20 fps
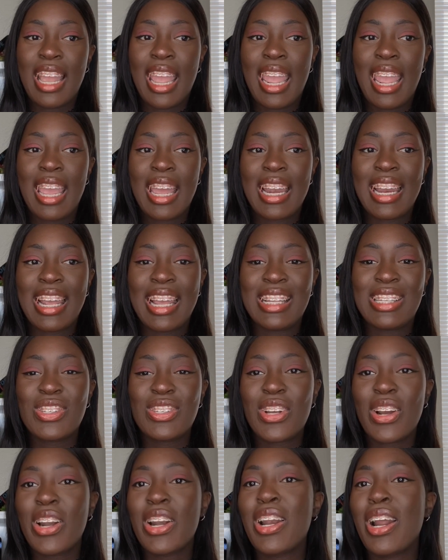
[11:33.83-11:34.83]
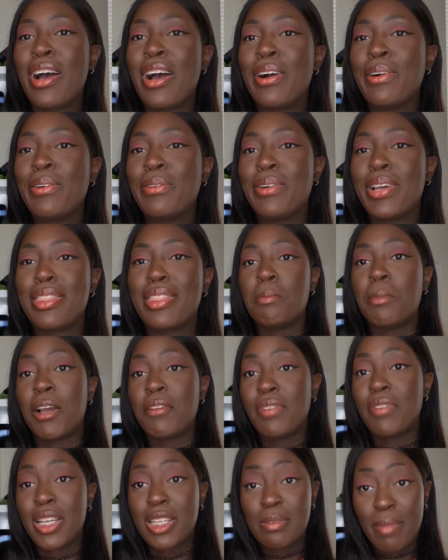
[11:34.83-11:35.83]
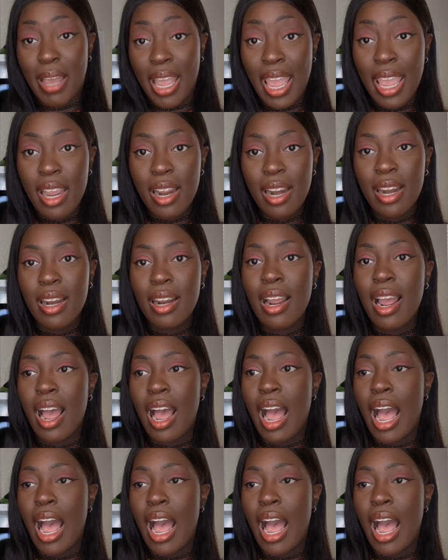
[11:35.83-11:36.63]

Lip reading: And it started out with, I fixed my hair.